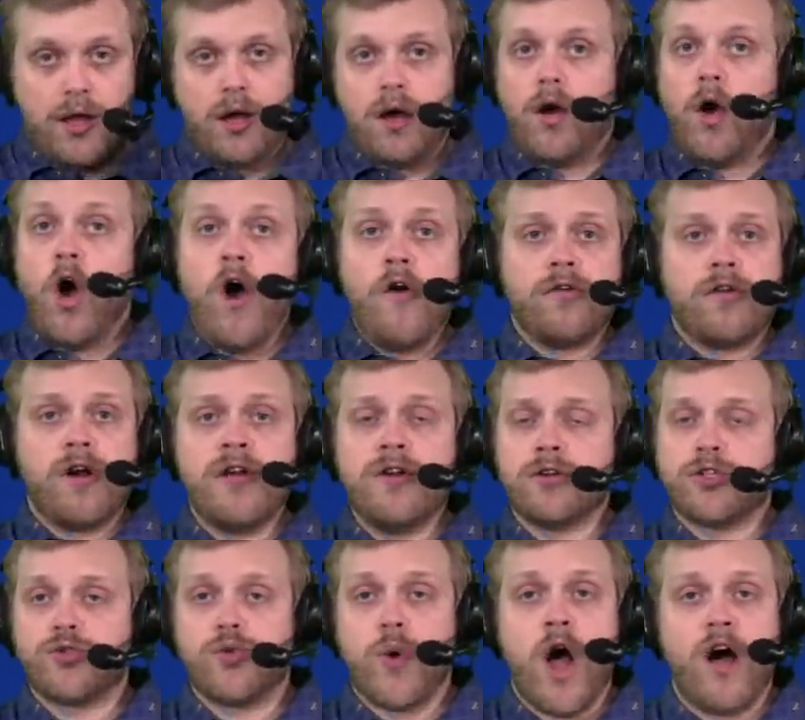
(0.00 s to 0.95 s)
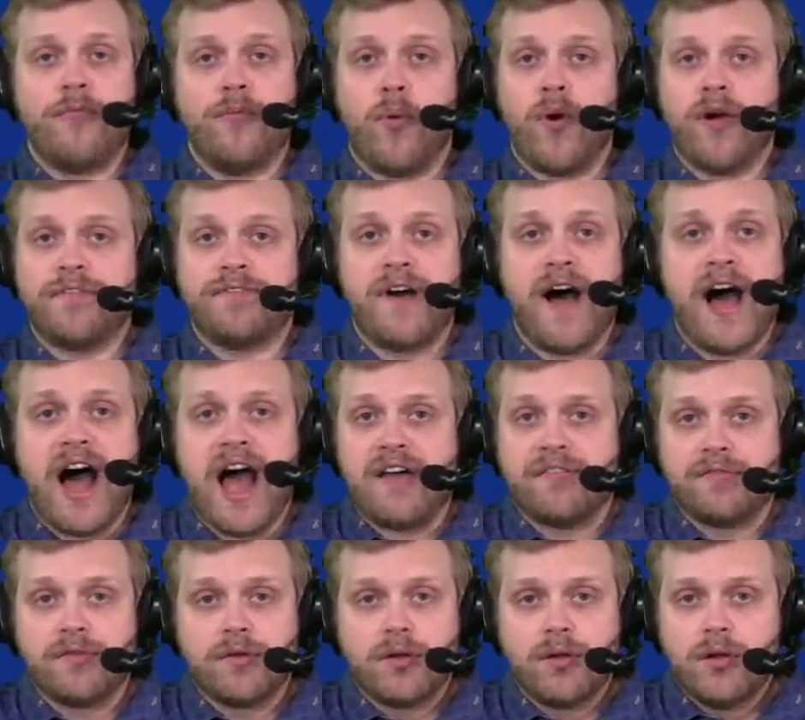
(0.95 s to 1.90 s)
Over under is 12.5.
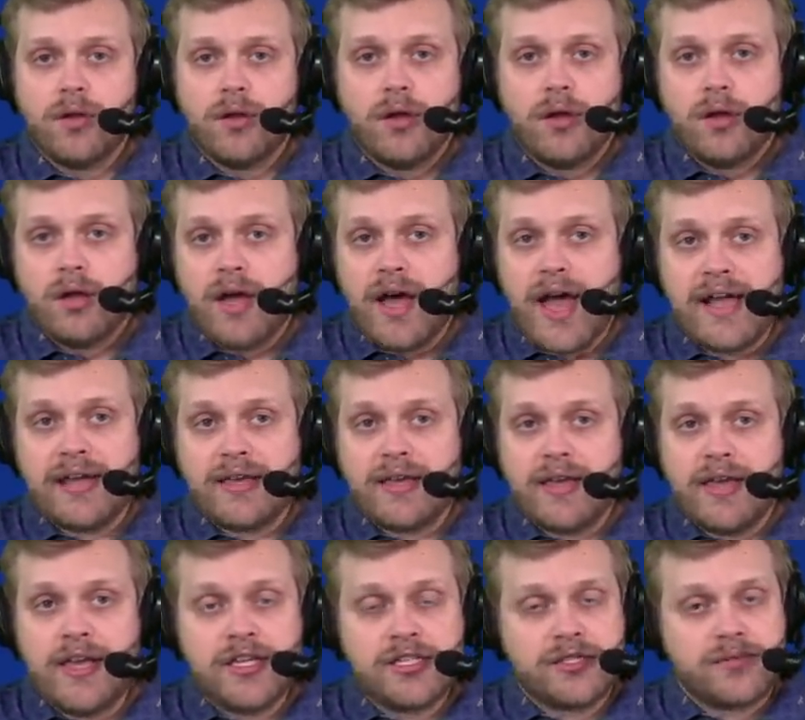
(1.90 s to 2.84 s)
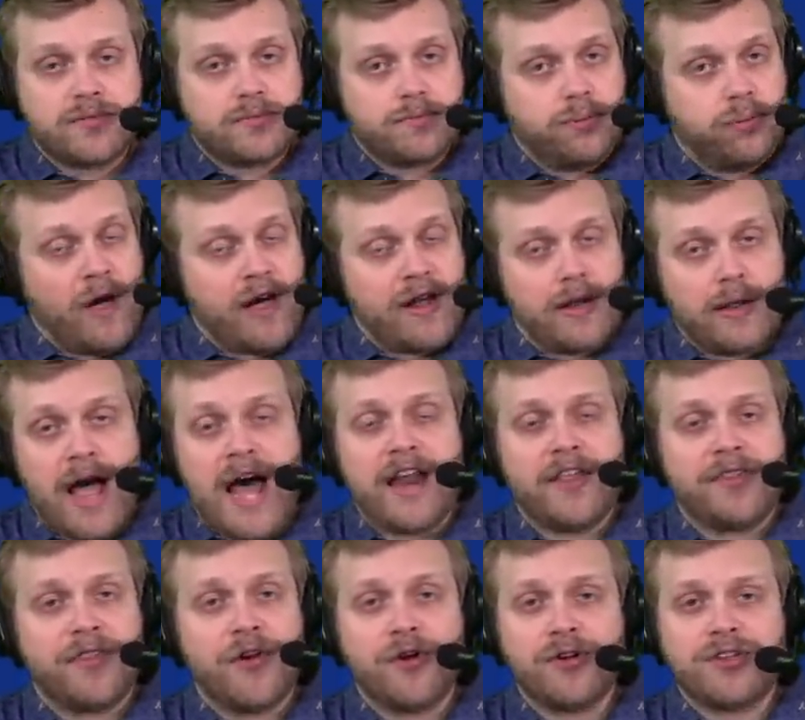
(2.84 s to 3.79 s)
Like he's played a lot
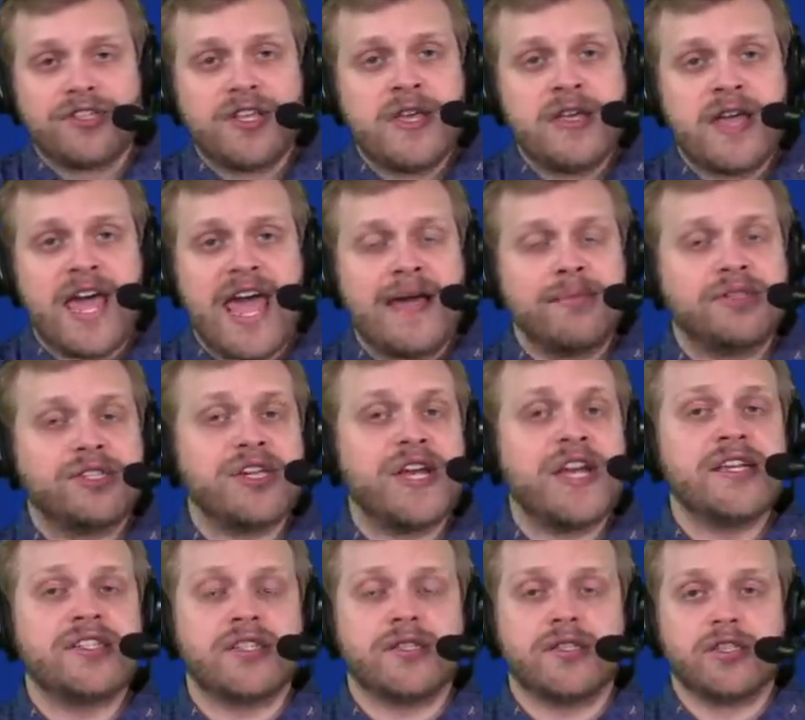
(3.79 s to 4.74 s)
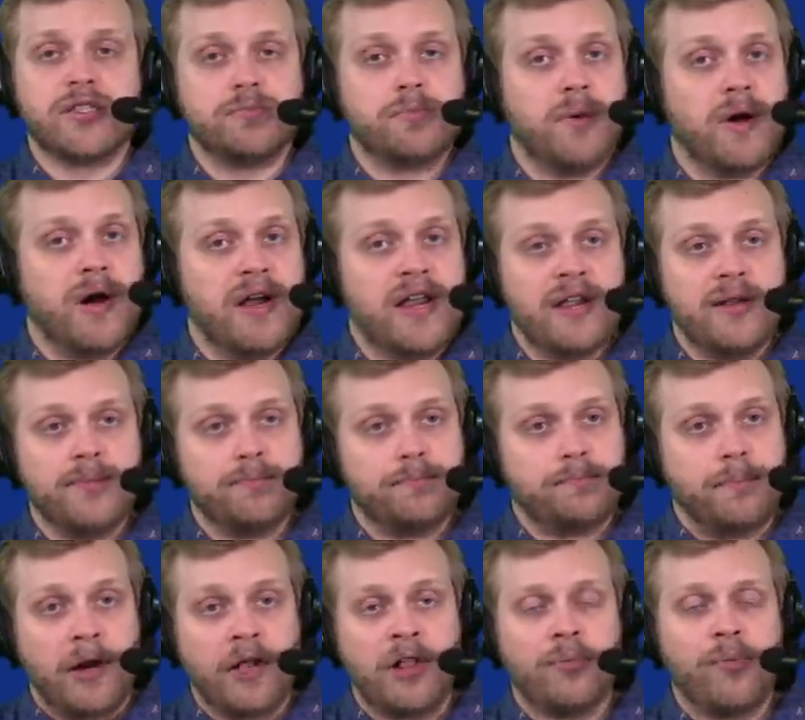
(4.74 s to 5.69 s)
of 13 game seasons, but he
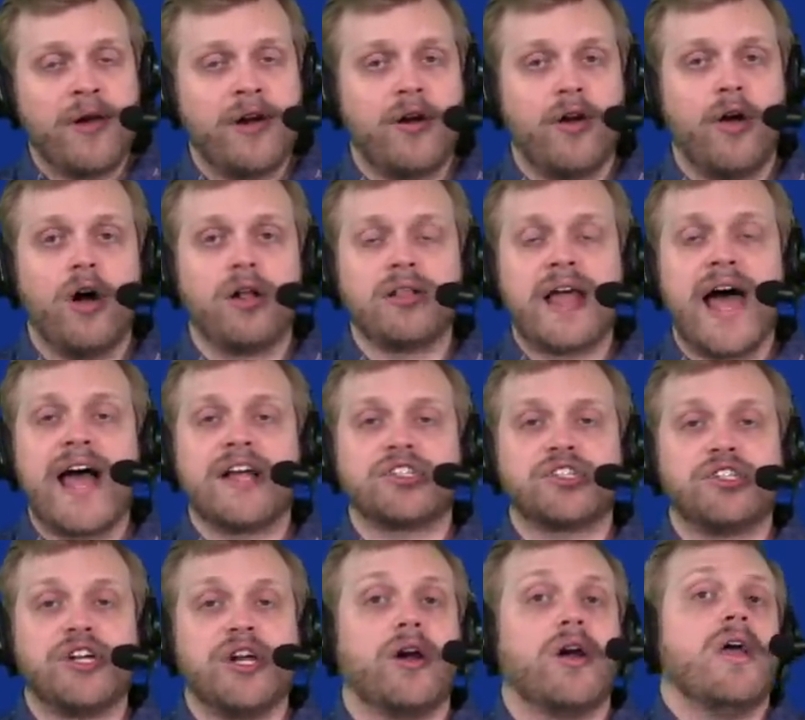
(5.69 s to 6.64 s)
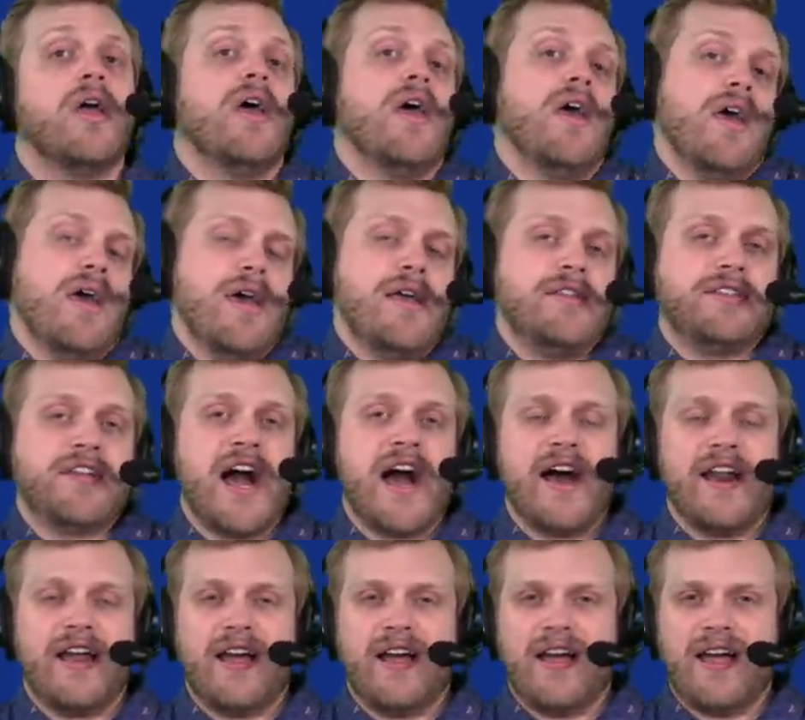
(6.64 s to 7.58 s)
barely played at all last year. He's
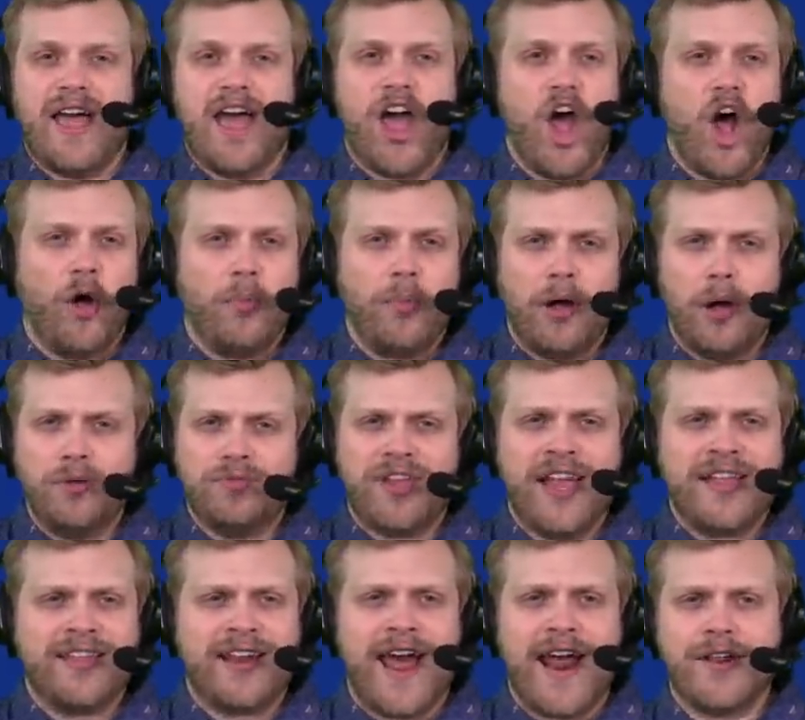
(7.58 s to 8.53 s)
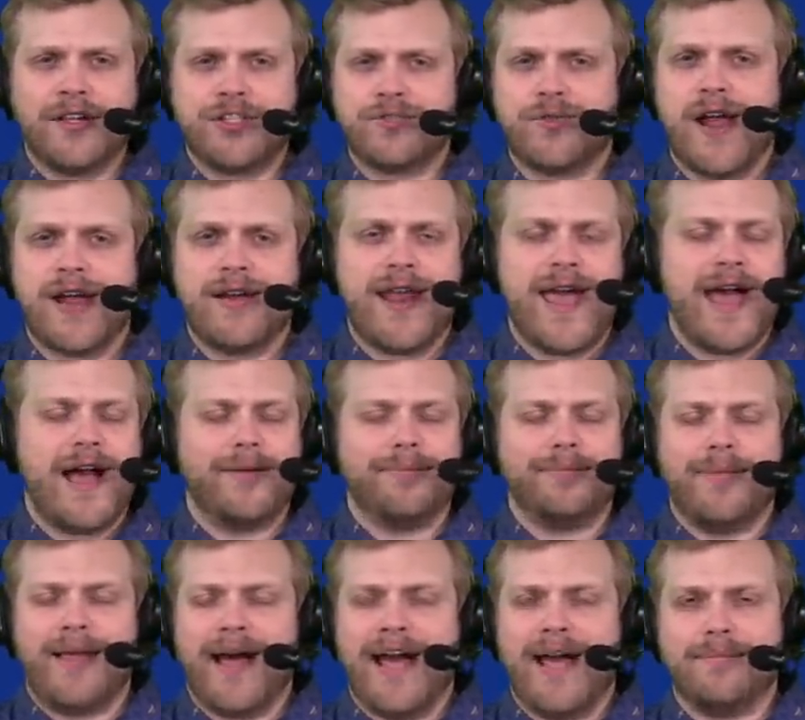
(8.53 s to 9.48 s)
got a elbow tendonitis right
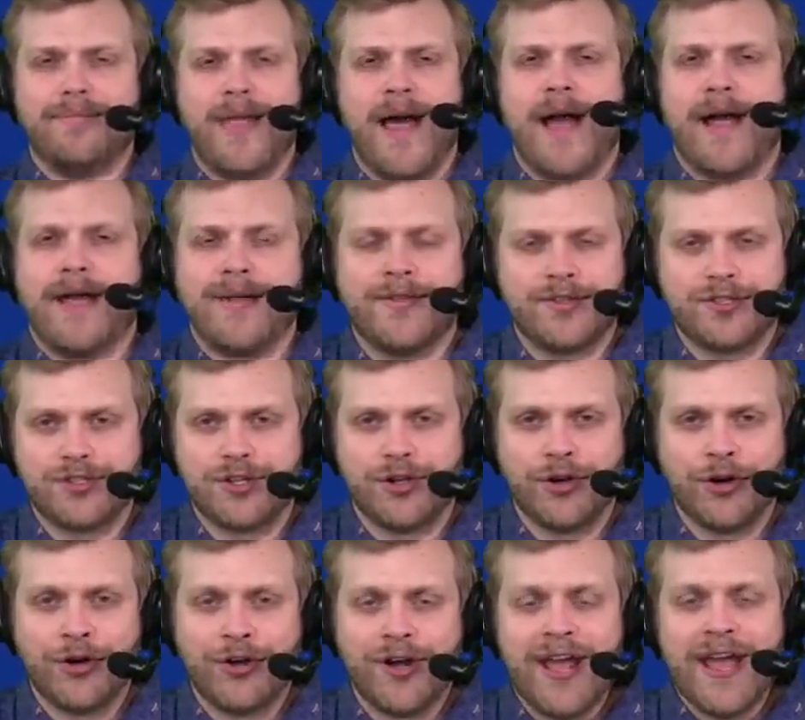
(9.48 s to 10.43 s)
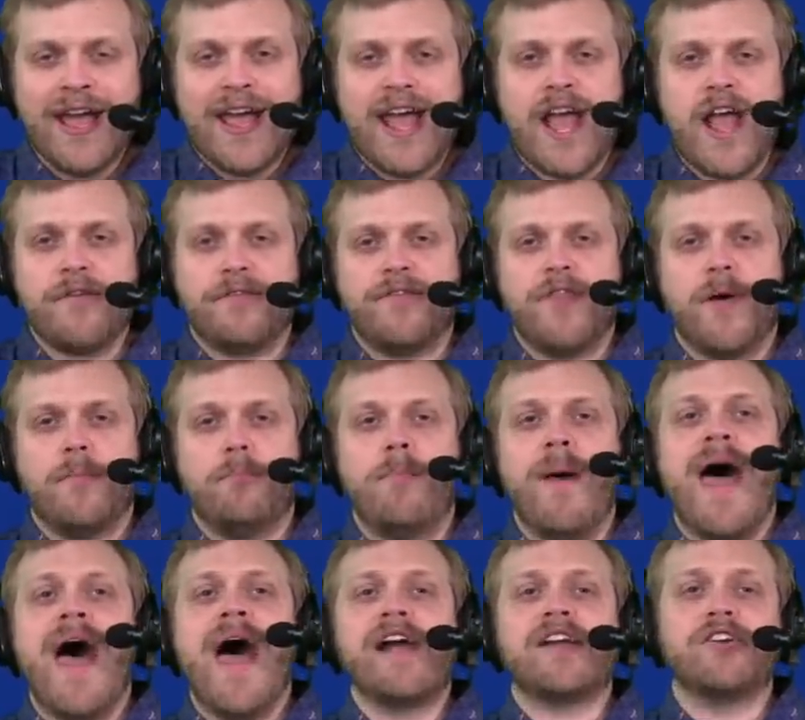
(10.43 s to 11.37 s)
now. I'm not concerned. If the
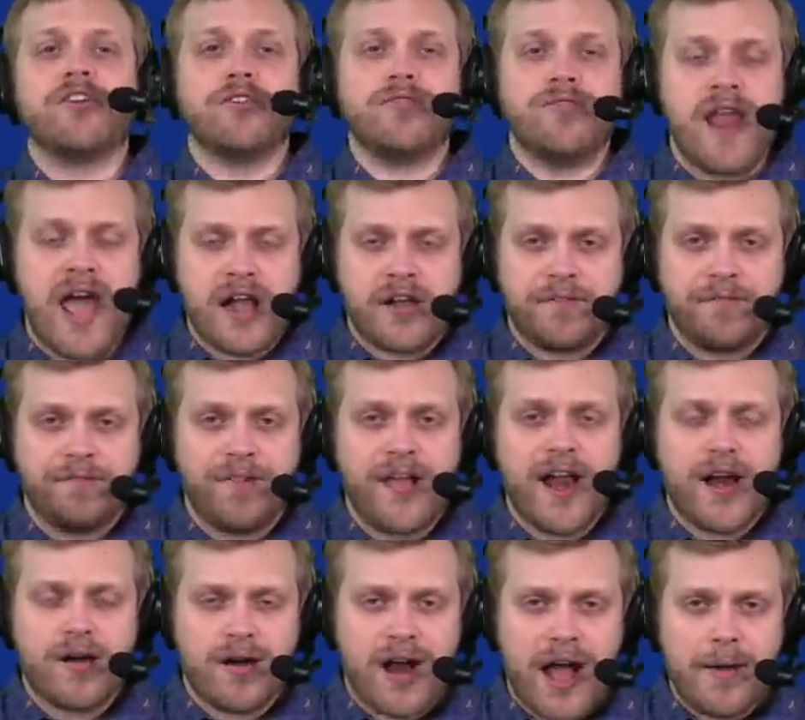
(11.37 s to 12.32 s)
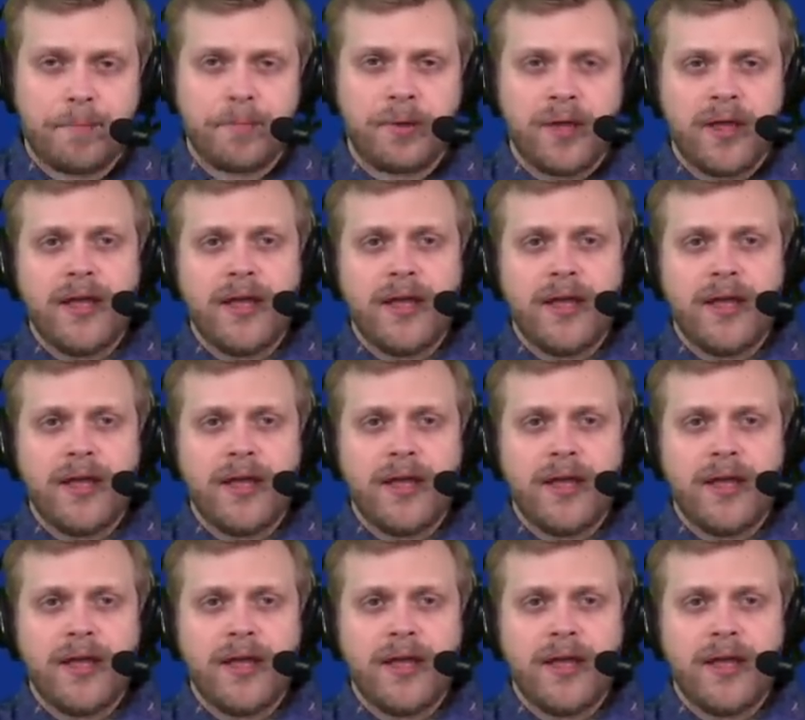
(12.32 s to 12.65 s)
back or neck flare up,